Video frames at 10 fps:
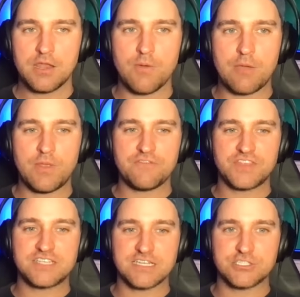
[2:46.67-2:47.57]
Anyway, we
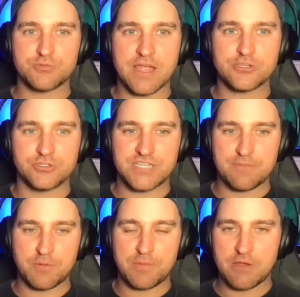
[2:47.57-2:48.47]
have the Texas Rangers,
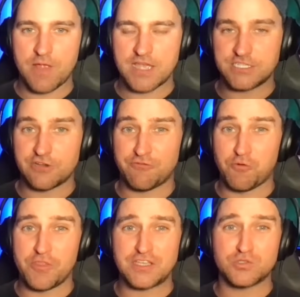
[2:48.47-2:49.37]
Tampa Bay Rays here
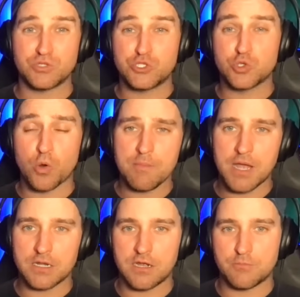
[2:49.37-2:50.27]
for this one.
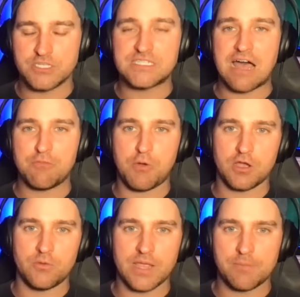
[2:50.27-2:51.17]
Jordan Montgomery,
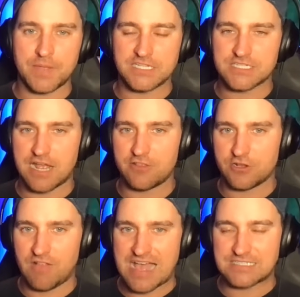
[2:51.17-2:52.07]
Southpaw, going up against
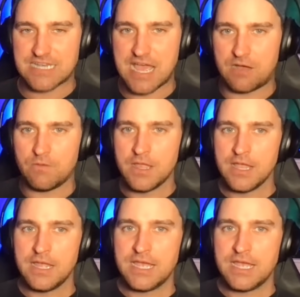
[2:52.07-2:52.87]
Tyler Glasnow.